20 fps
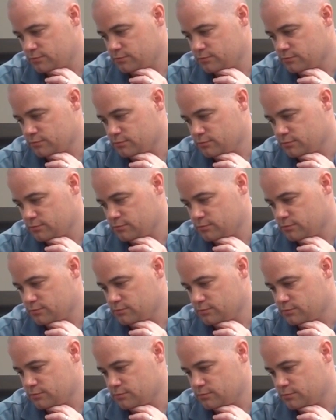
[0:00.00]

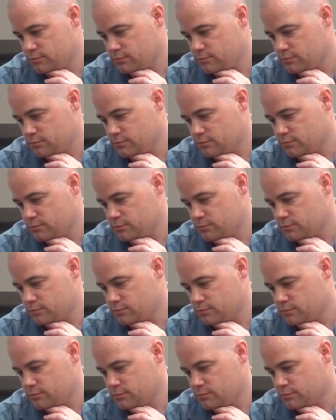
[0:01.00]

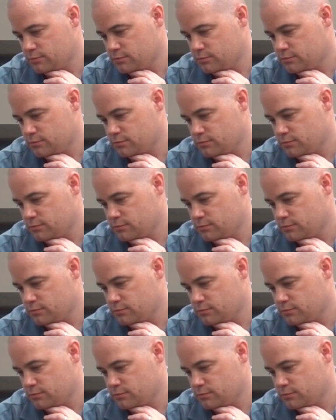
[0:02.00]
No one is speaking in this clip.